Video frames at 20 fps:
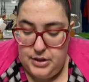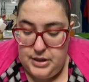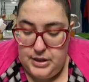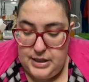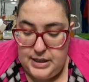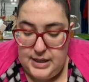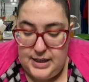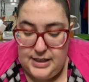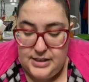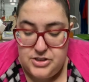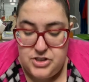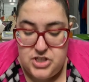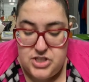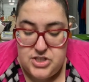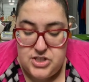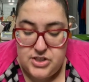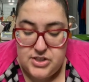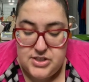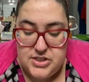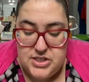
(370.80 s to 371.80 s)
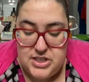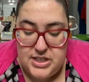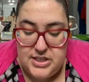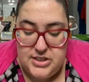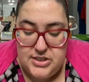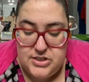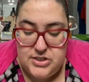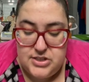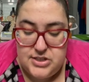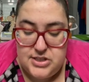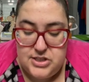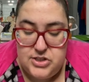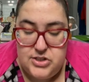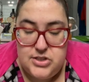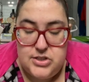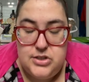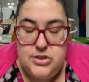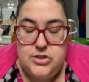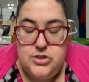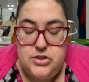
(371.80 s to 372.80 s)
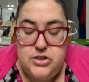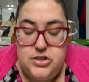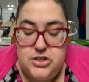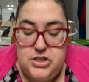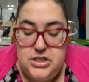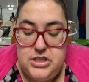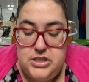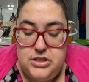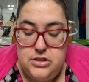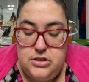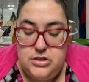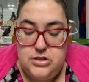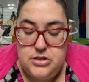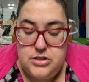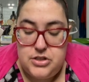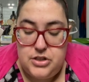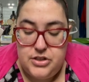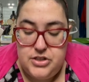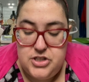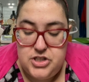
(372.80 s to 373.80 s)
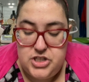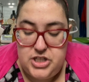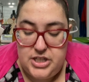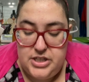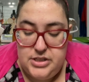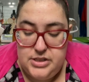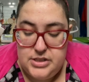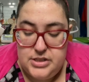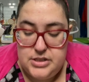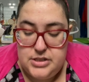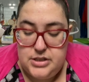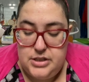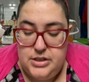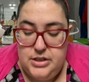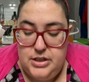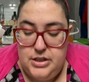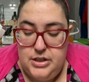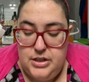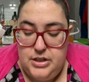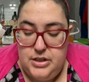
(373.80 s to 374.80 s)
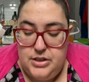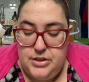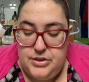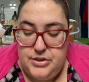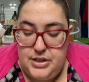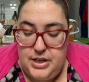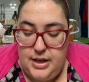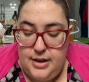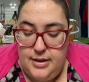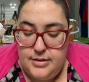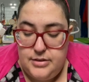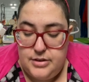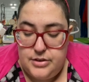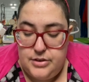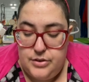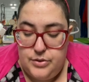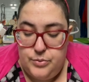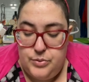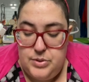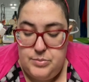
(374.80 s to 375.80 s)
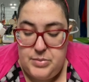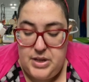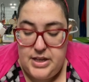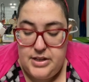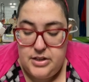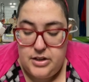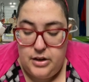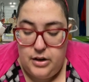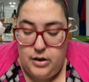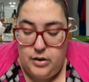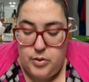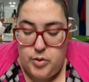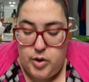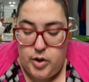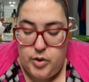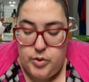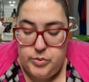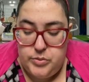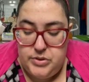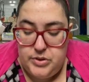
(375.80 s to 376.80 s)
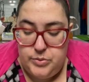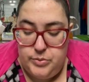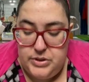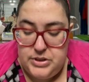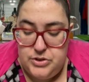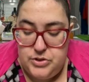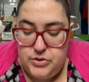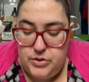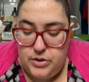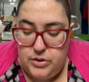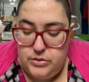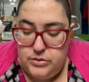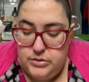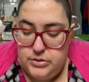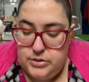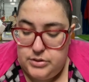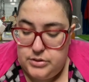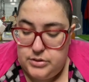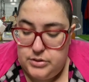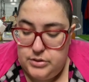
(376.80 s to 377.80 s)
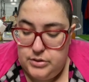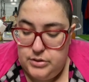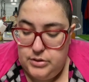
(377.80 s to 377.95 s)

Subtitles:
and she suggests that we make our own rituals.